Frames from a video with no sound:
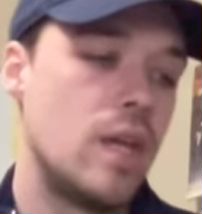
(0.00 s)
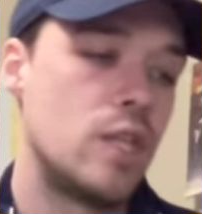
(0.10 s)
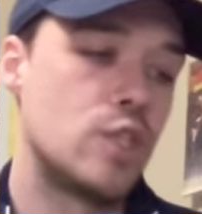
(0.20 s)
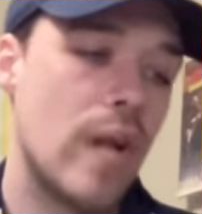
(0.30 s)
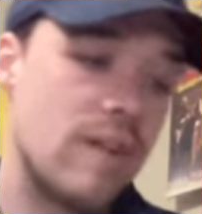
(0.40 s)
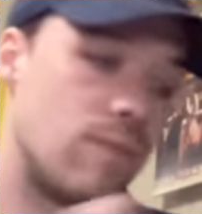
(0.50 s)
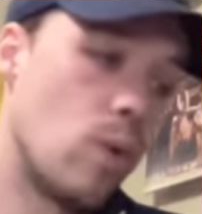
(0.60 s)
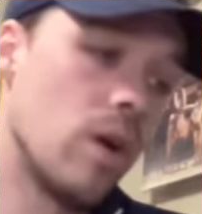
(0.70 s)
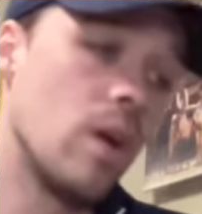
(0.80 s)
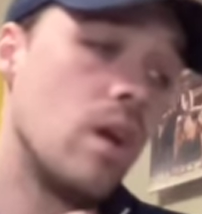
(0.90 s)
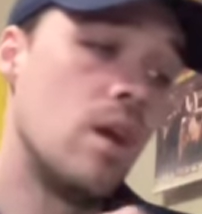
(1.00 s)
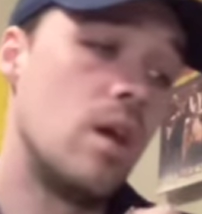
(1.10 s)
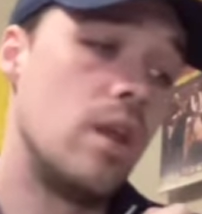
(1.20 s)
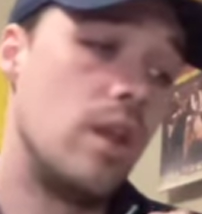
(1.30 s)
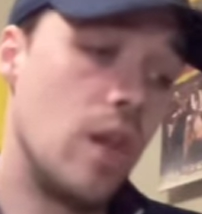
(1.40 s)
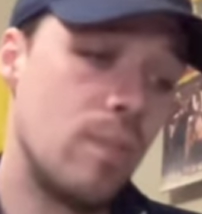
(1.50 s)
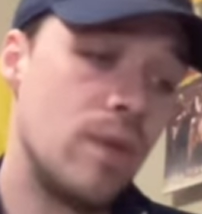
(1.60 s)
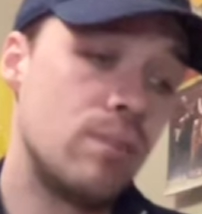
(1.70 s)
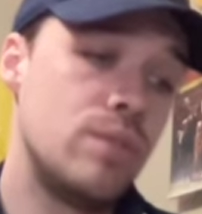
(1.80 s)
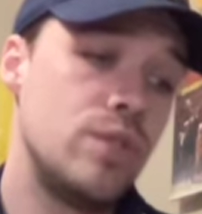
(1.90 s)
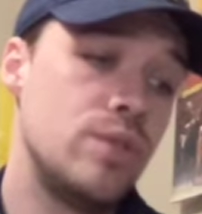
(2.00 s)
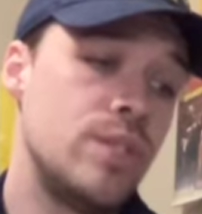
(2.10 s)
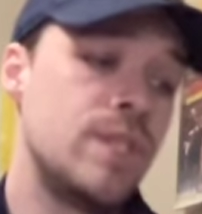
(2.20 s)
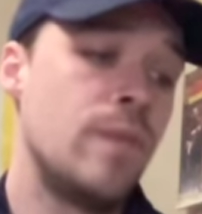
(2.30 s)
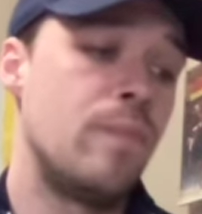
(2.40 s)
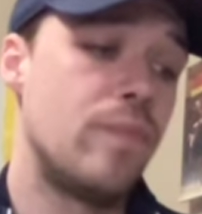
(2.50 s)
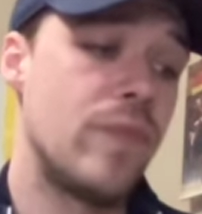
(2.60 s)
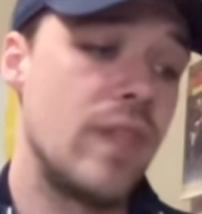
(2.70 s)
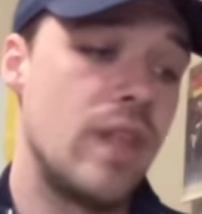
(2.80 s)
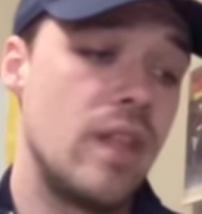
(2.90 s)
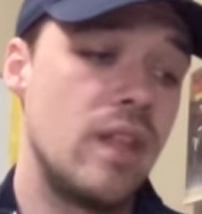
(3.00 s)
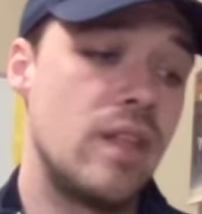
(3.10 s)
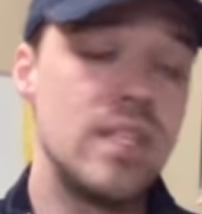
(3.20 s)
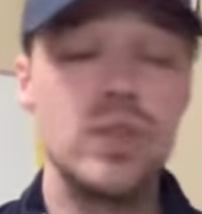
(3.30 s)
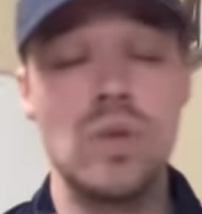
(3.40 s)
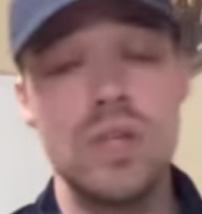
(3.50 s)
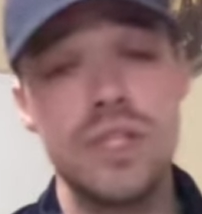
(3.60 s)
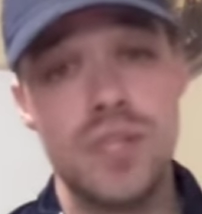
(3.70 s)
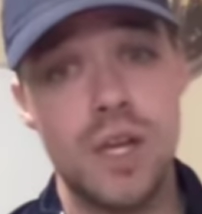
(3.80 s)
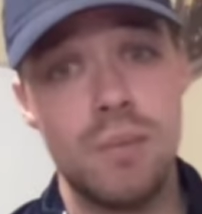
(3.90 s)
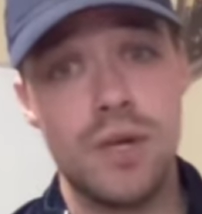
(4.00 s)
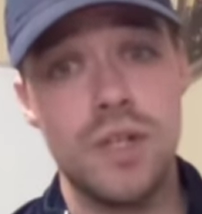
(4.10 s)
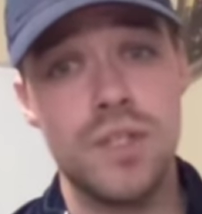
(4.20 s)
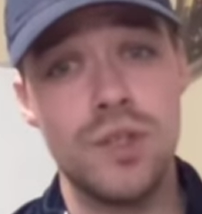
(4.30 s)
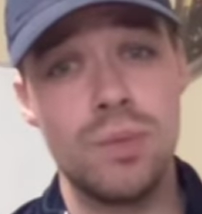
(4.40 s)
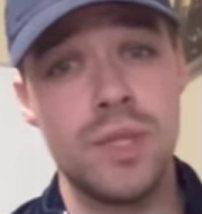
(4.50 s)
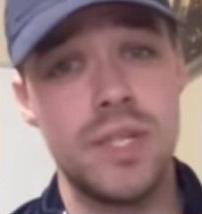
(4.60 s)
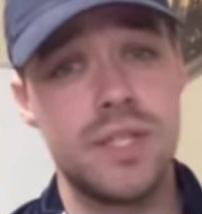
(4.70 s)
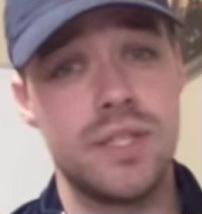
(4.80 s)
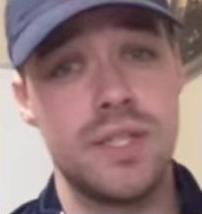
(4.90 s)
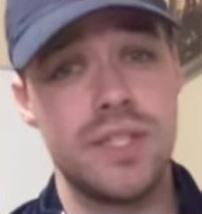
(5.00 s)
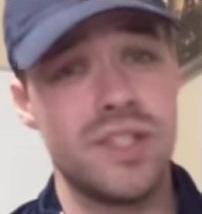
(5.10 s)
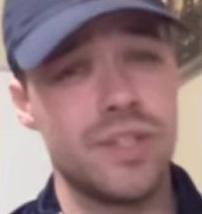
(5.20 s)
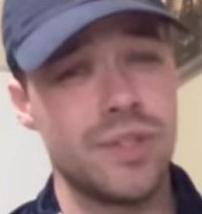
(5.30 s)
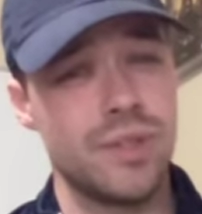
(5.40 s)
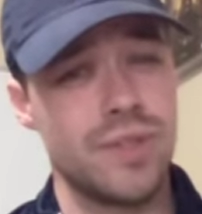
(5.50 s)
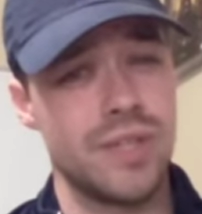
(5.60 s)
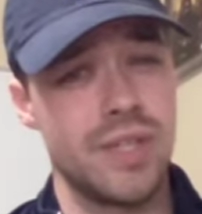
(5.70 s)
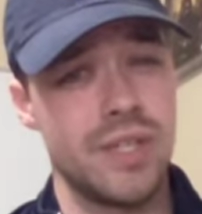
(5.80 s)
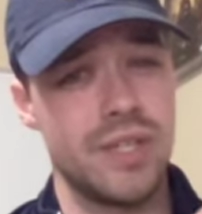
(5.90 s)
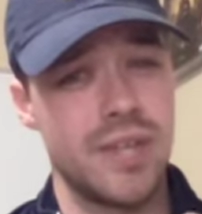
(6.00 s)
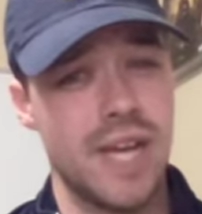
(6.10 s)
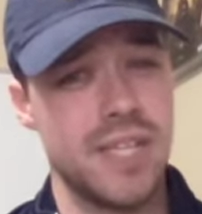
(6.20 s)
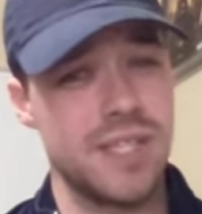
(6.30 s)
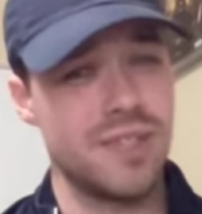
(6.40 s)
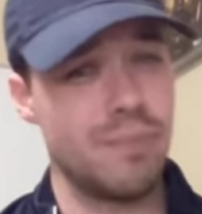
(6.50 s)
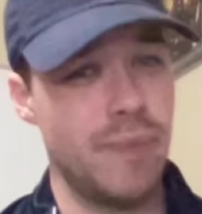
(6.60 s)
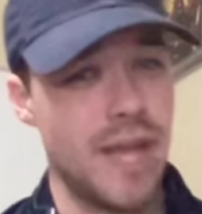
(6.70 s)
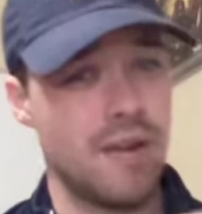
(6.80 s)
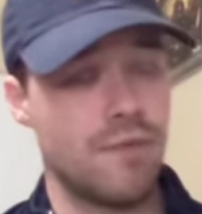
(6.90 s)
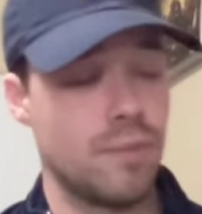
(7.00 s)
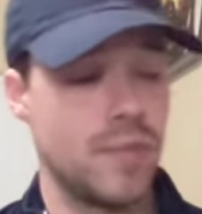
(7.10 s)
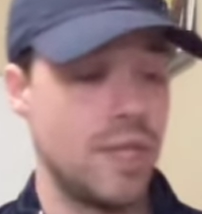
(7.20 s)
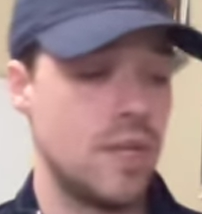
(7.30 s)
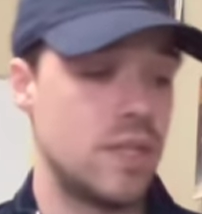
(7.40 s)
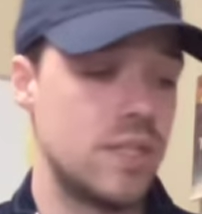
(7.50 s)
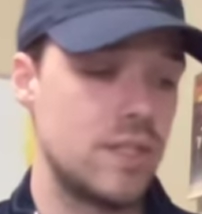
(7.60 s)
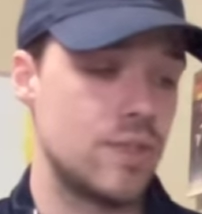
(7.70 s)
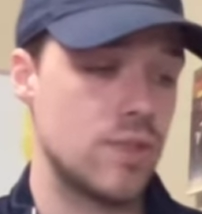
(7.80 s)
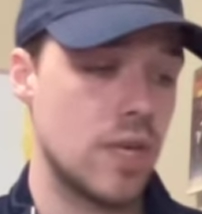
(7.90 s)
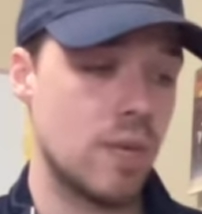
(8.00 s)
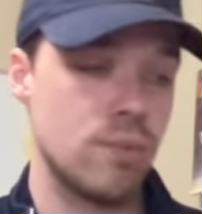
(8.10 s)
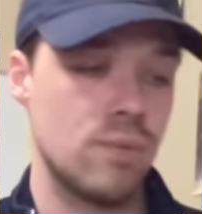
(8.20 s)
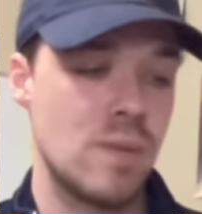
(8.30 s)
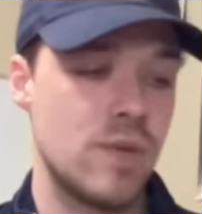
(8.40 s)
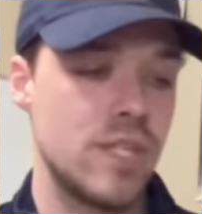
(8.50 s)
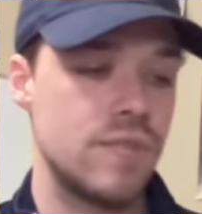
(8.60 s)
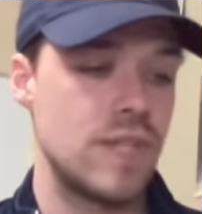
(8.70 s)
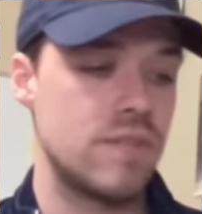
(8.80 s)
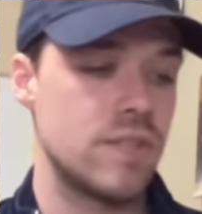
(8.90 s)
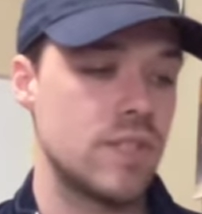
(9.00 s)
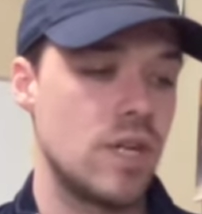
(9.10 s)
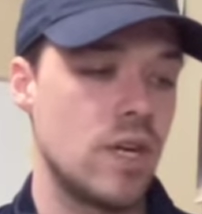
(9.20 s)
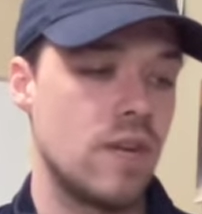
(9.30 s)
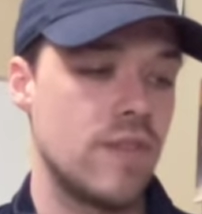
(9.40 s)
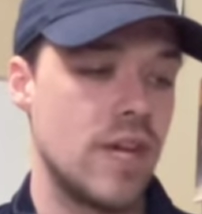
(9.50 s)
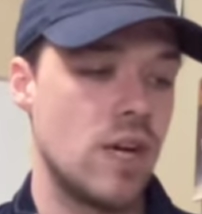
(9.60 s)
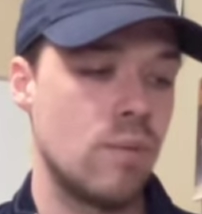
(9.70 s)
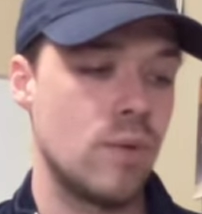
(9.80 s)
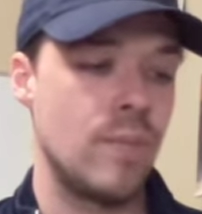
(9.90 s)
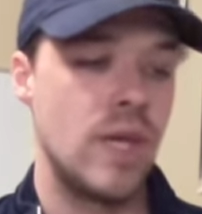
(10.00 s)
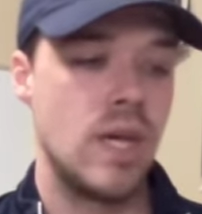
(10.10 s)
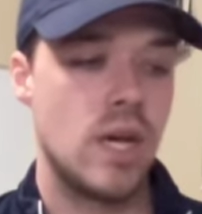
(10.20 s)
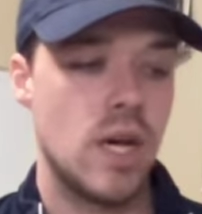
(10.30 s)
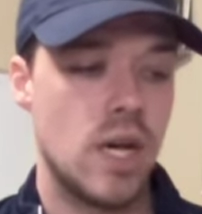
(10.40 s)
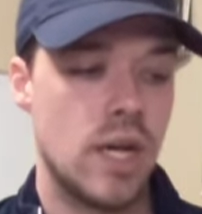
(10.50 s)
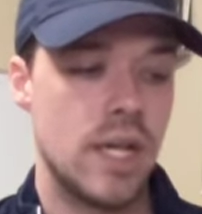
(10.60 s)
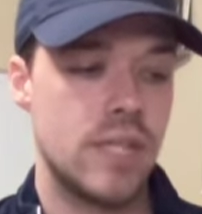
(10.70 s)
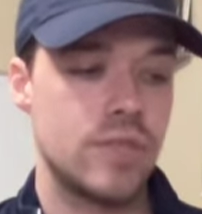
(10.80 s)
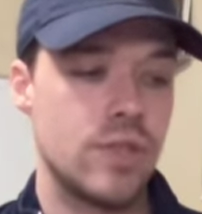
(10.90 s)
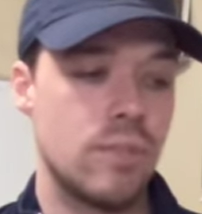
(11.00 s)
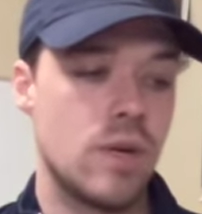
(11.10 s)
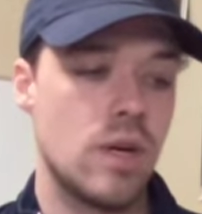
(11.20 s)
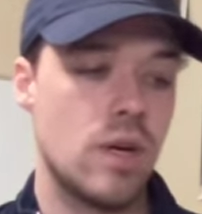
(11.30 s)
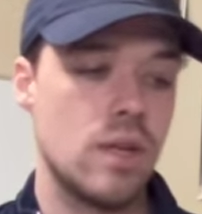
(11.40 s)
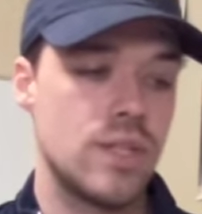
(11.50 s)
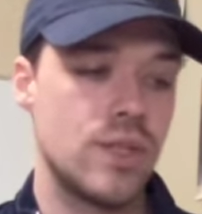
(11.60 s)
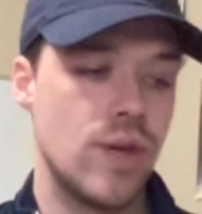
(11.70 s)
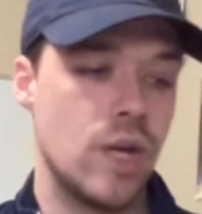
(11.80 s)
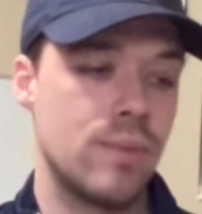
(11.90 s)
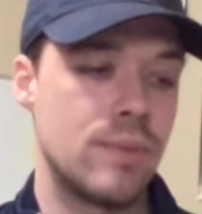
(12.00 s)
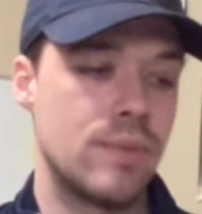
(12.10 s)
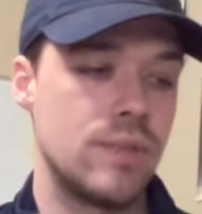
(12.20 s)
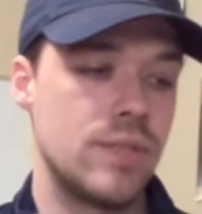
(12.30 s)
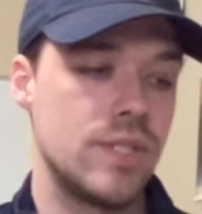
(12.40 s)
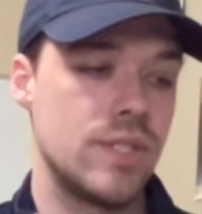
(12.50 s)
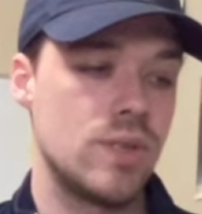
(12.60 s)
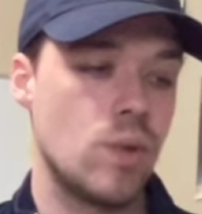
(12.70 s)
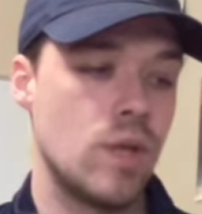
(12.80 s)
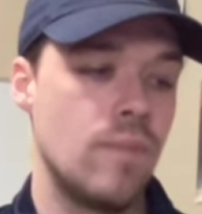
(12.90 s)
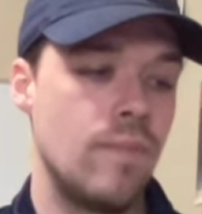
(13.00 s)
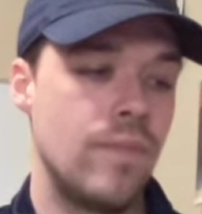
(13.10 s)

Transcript: Track 4, Numb Numb Juice. This one is hype also, but it's it's also starting to kind of slip back for me. This is a couple of my buddies' favorite song off the album. Uh, Kendrick Lamar also helped produce this one.